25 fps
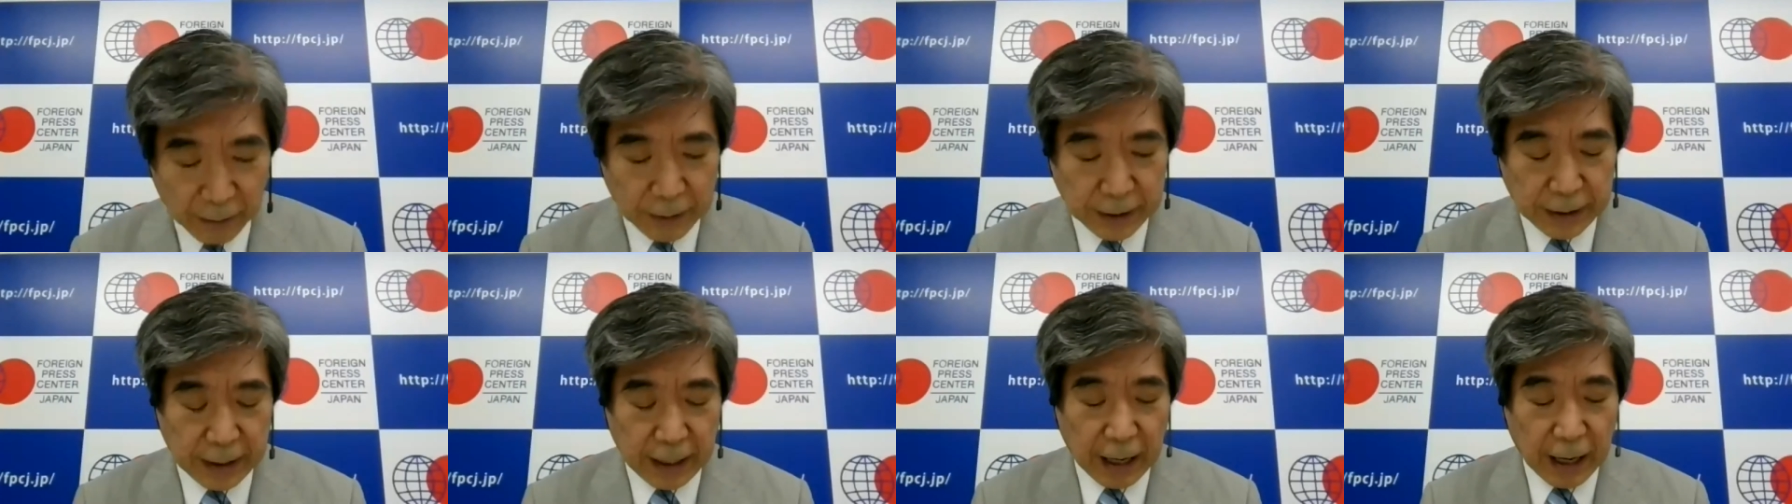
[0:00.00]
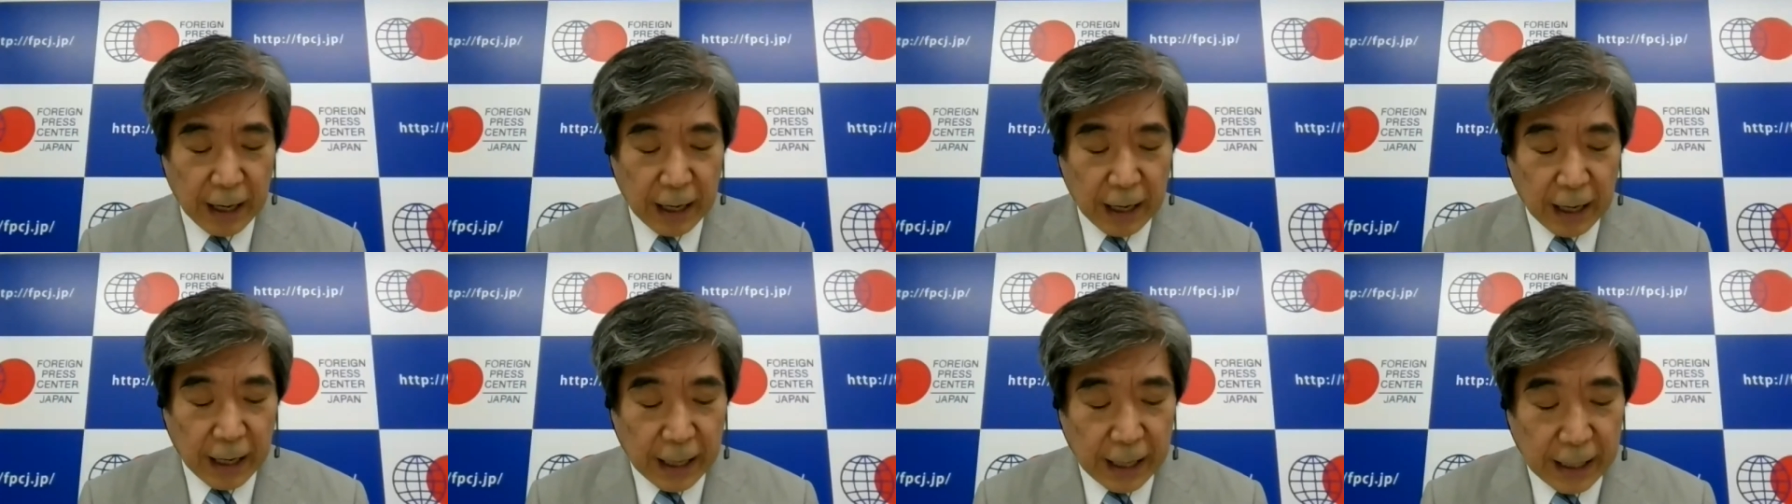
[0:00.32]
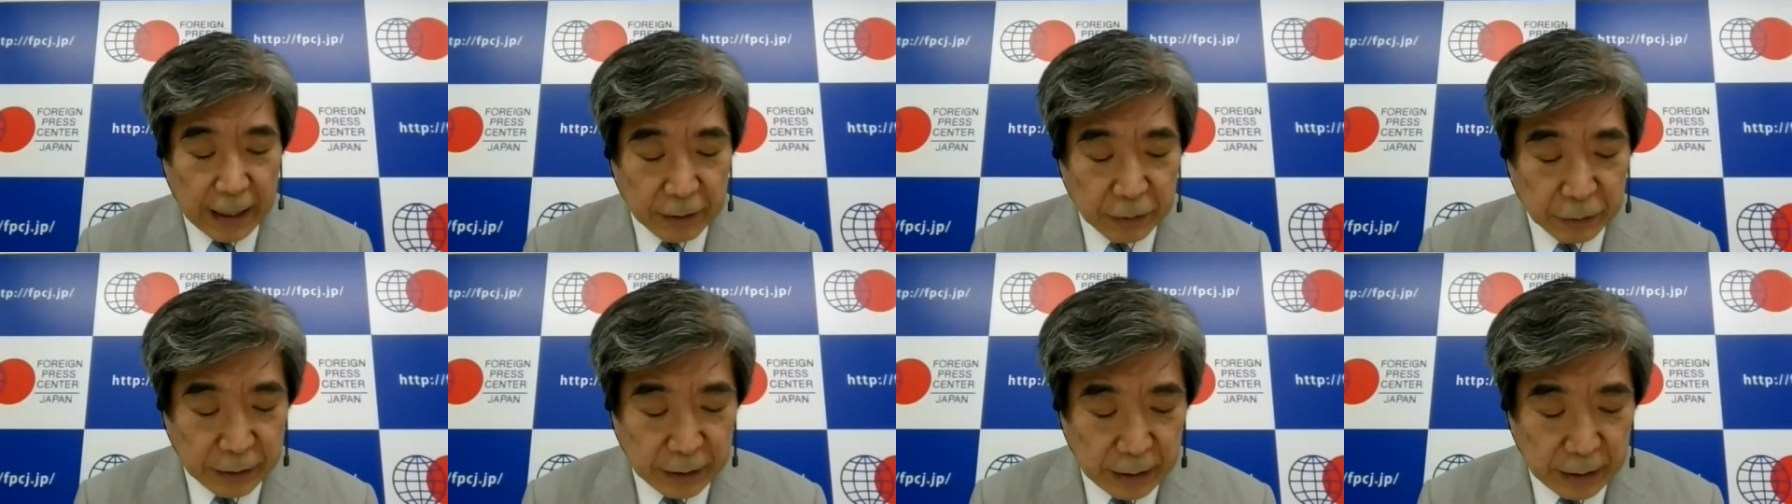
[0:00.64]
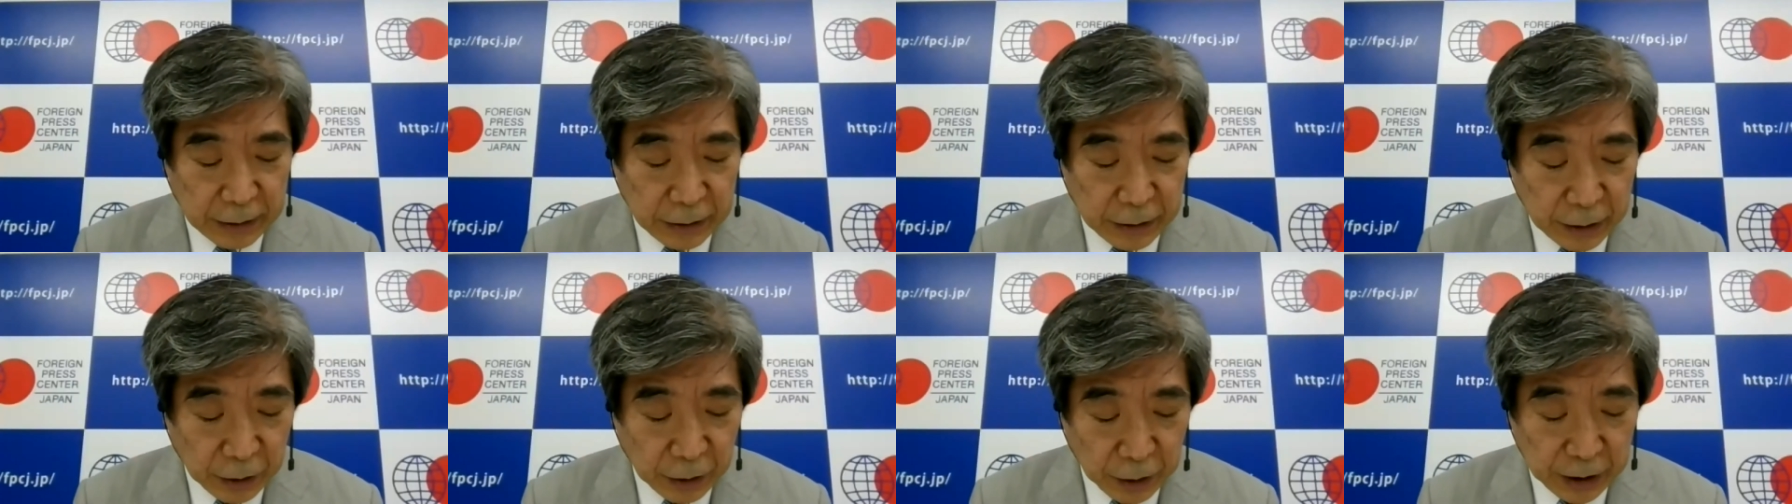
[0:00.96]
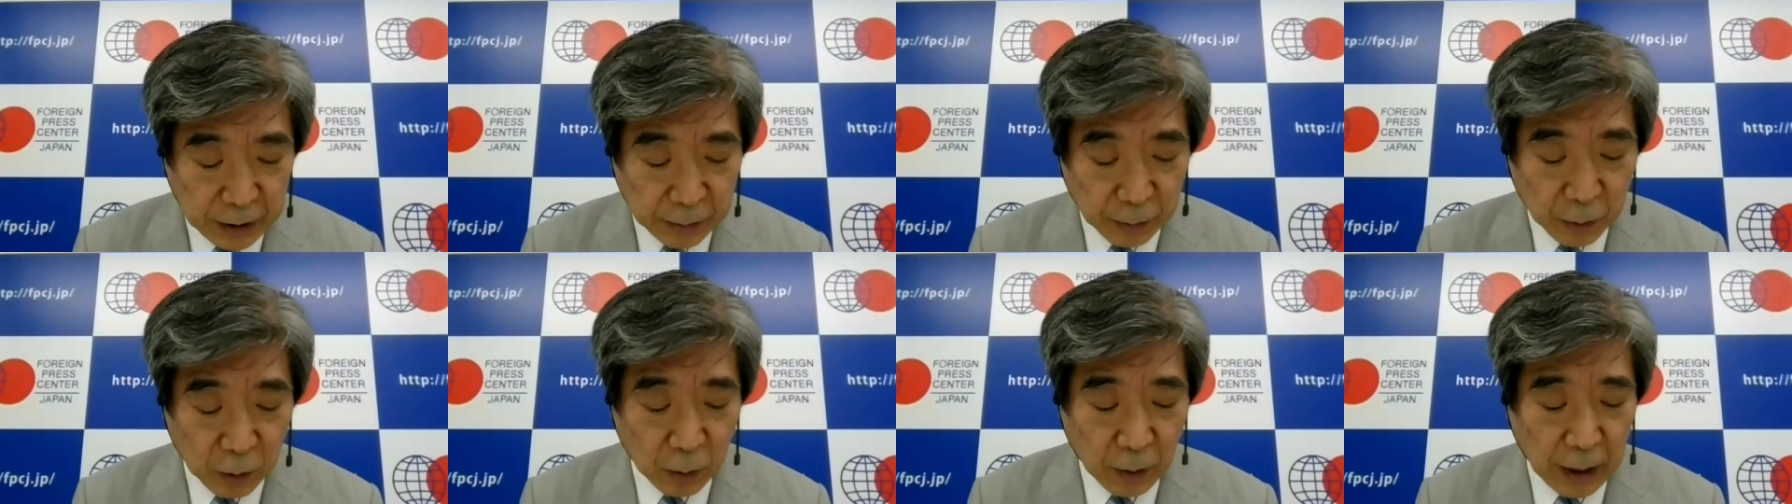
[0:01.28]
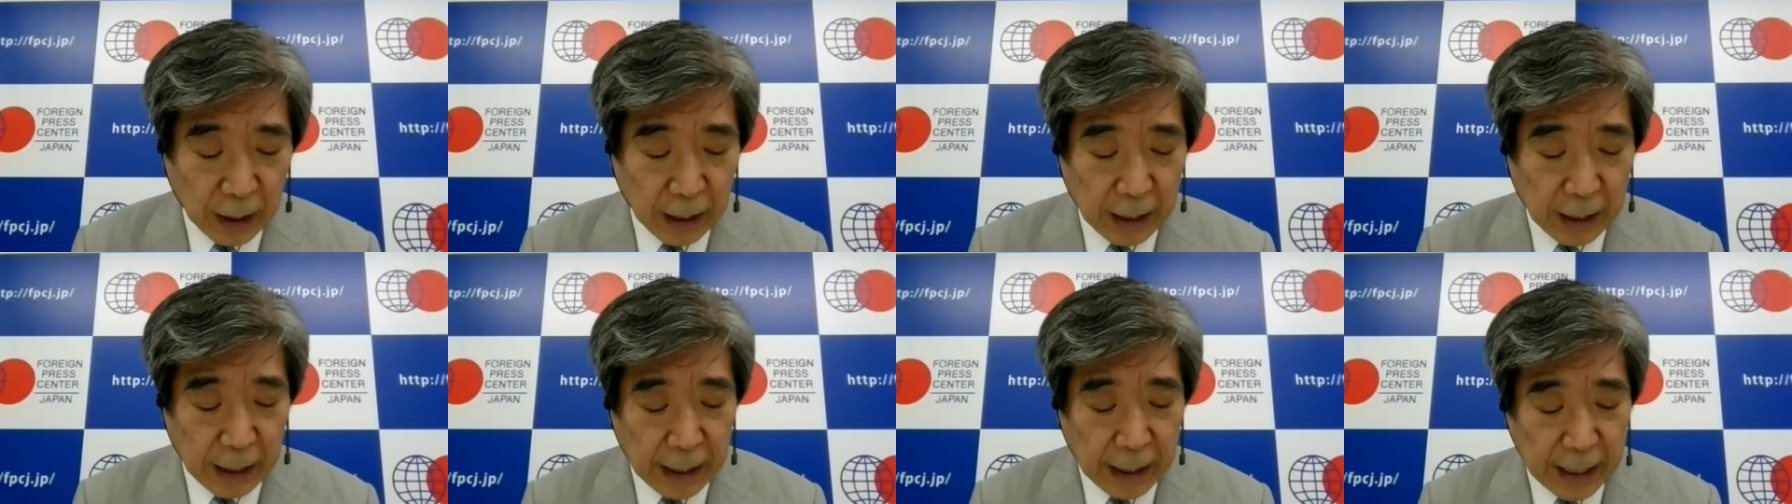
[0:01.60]
do, and I cannot do that. Thank
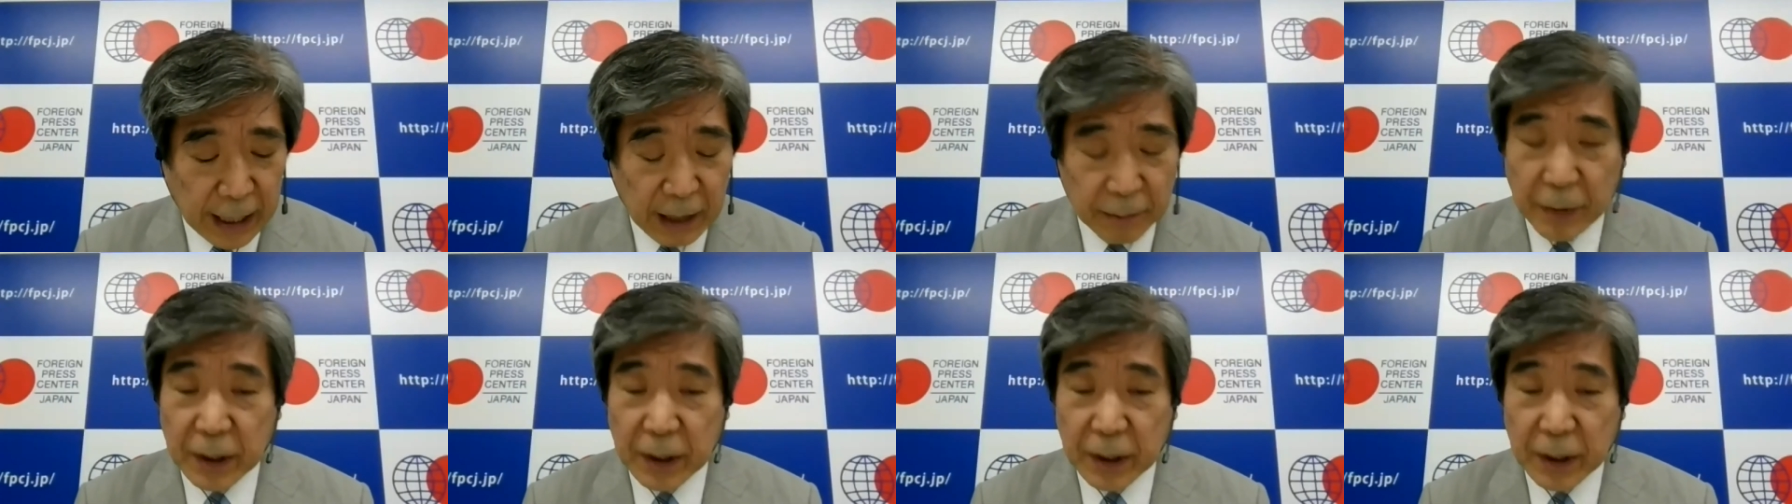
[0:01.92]
you.